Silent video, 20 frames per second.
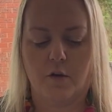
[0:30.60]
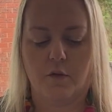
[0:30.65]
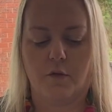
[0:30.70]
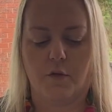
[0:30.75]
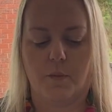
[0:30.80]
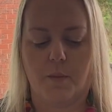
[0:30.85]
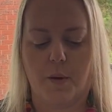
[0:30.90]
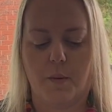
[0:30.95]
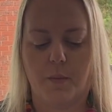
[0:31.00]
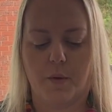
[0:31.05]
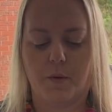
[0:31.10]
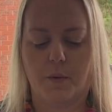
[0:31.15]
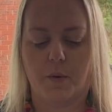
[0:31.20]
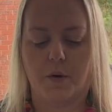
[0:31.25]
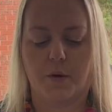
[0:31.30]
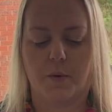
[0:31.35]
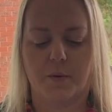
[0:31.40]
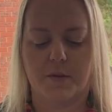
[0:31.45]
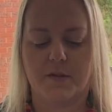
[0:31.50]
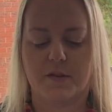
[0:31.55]
Remember what
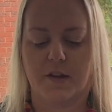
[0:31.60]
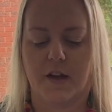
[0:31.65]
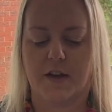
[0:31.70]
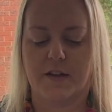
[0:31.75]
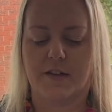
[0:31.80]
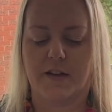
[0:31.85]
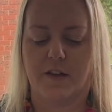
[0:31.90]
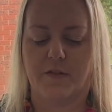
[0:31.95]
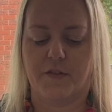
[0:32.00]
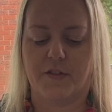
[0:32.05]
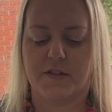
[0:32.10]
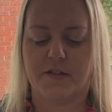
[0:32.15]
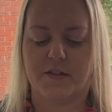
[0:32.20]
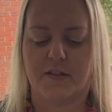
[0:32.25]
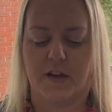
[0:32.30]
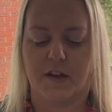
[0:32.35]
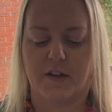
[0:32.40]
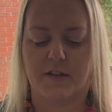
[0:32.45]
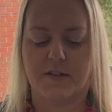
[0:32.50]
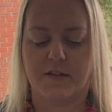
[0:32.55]
it was like to have the
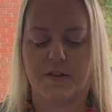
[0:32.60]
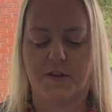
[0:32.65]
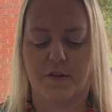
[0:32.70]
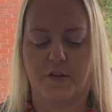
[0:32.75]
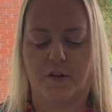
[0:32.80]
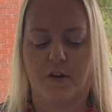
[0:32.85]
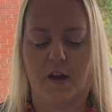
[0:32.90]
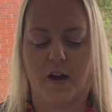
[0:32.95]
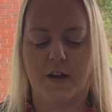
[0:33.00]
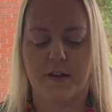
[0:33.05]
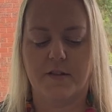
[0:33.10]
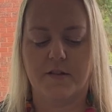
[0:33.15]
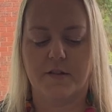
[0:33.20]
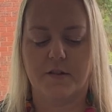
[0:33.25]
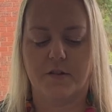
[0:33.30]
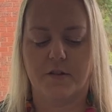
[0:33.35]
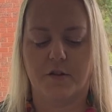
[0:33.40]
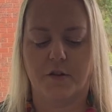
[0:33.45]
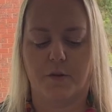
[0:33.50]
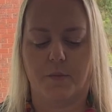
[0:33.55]
stars in your eyes?
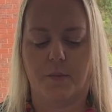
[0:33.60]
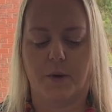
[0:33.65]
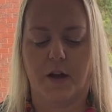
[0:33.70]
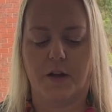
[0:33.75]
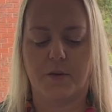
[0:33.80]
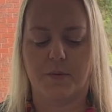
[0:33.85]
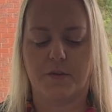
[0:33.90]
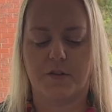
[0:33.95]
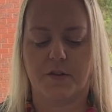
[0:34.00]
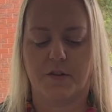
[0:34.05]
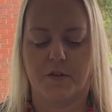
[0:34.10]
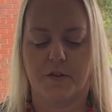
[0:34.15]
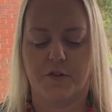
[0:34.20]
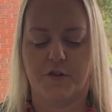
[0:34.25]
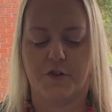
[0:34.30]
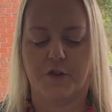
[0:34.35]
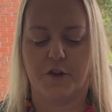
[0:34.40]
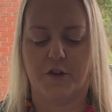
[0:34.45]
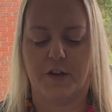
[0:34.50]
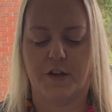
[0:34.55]
Your mind was on the
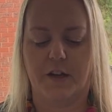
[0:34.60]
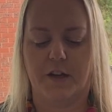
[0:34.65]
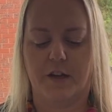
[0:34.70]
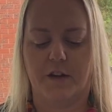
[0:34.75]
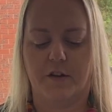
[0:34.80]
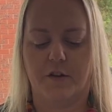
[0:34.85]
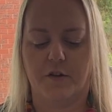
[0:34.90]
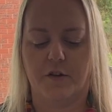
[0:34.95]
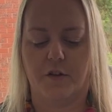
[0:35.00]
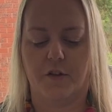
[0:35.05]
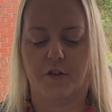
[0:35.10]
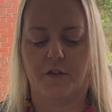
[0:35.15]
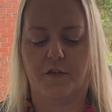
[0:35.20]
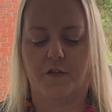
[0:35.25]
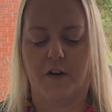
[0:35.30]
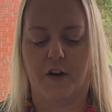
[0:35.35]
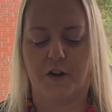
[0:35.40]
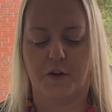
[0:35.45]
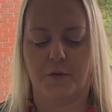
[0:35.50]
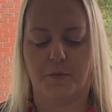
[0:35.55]
journey, not the
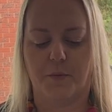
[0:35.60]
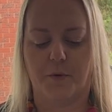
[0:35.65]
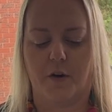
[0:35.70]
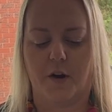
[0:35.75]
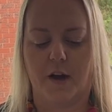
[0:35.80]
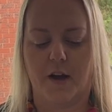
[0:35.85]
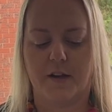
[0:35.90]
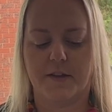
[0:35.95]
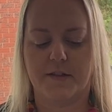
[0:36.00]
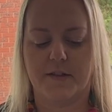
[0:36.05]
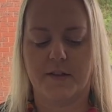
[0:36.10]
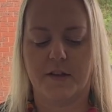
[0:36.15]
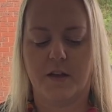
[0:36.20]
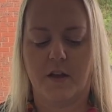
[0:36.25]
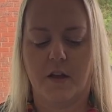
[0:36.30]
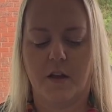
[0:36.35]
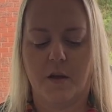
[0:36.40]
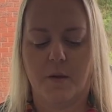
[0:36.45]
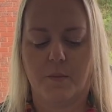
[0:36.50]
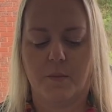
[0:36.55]
final prize,
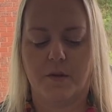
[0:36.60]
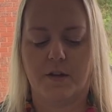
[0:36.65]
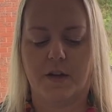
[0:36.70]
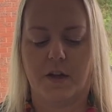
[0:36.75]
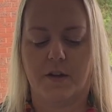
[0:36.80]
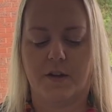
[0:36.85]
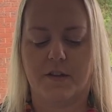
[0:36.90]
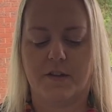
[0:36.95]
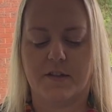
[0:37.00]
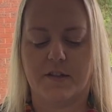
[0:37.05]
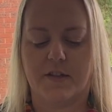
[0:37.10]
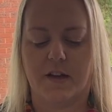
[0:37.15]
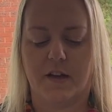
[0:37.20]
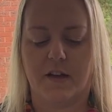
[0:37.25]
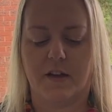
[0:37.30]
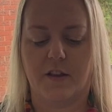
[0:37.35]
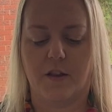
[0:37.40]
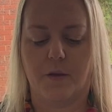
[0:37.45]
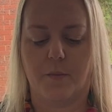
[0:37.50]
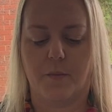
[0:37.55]
but now you're stuck
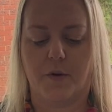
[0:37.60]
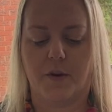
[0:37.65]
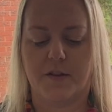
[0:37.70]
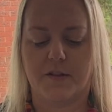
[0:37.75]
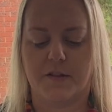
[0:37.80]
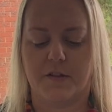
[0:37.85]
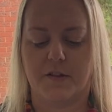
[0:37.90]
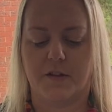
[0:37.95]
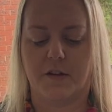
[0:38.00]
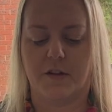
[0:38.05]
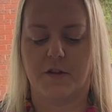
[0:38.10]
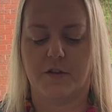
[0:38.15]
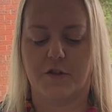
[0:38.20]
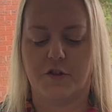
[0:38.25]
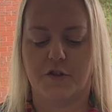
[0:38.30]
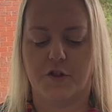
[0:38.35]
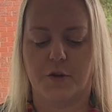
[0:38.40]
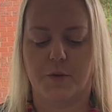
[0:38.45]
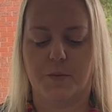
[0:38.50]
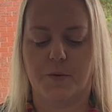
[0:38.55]
in the present,
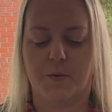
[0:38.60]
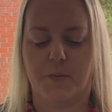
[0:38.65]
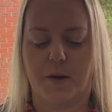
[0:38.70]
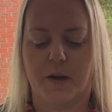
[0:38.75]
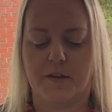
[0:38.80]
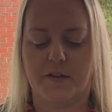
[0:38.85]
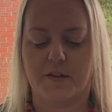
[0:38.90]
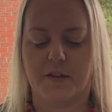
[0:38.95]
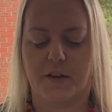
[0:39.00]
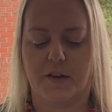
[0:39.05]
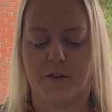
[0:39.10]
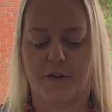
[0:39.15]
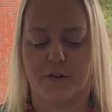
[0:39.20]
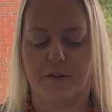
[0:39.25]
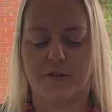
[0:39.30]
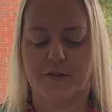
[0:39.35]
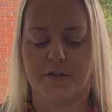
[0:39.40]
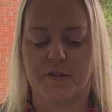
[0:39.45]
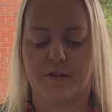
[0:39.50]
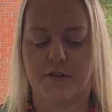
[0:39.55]
consumed by
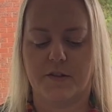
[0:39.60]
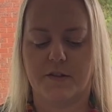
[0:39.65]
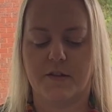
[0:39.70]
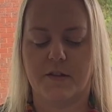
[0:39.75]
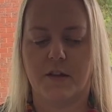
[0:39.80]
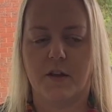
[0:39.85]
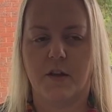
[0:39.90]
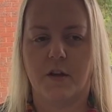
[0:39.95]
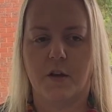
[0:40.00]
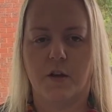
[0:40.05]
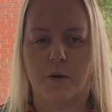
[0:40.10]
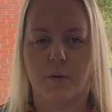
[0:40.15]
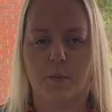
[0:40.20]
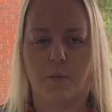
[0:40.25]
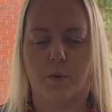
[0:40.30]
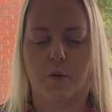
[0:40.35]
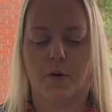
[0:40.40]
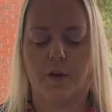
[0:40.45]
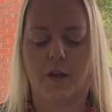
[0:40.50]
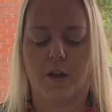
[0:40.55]
psychosis,
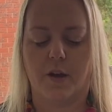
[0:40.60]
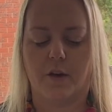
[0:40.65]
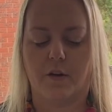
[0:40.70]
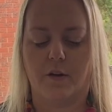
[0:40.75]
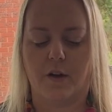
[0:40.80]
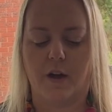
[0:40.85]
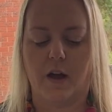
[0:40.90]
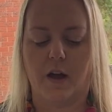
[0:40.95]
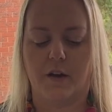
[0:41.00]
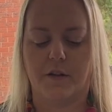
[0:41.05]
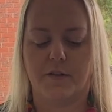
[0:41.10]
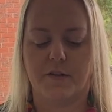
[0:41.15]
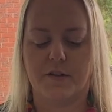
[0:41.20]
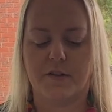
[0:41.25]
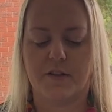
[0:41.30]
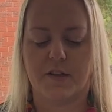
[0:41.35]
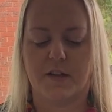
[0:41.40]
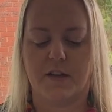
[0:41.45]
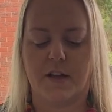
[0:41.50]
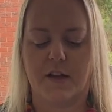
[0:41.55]
walking around
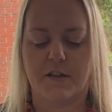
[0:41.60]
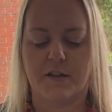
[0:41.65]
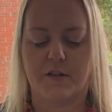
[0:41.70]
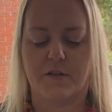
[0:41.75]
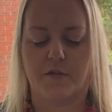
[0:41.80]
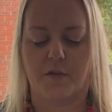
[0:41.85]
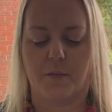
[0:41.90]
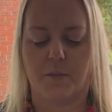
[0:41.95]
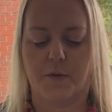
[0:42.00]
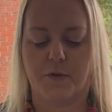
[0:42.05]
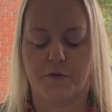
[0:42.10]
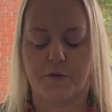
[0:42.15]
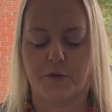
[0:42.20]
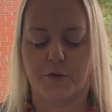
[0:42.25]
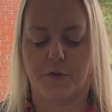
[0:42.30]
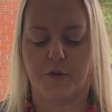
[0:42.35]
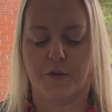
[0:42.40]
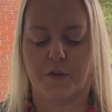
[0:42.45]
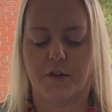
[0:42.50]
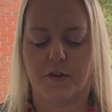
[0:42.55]
disconnected from the
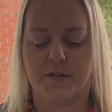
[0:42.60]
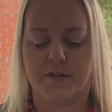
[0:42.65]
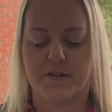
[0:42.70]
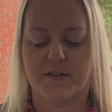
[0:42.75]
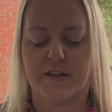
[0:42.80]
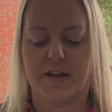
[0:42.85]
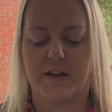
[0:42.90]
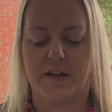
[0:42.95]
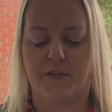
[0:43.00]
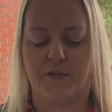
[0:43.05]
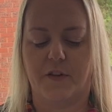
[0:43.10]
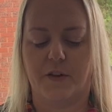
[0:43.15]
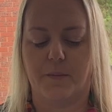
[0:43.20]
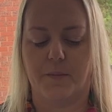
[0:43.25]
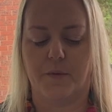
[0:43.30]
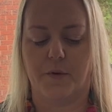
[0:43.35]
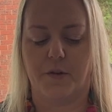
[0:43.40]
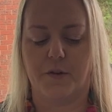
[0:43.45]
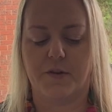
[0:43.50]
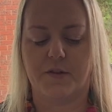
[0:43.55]
truth, a state of
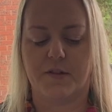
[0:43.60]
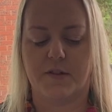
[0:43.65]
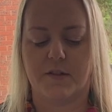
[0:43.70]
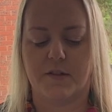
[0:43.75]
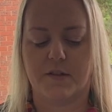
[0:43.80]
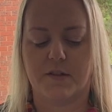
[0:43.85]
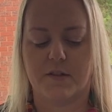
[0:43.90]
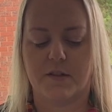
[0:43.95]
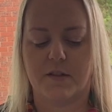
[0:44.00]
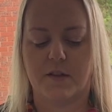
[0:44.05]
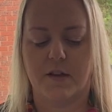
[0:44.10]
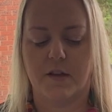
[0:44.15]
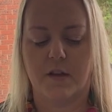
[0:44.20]
hypnosis.